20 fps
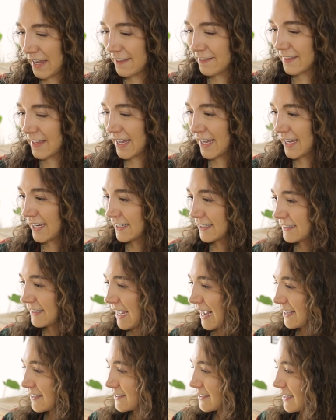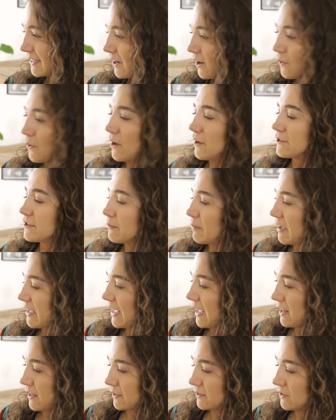And then lastly, oh, also by
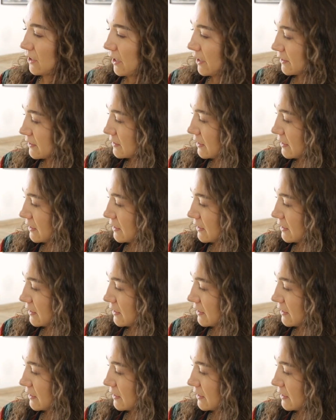Cal Exotics,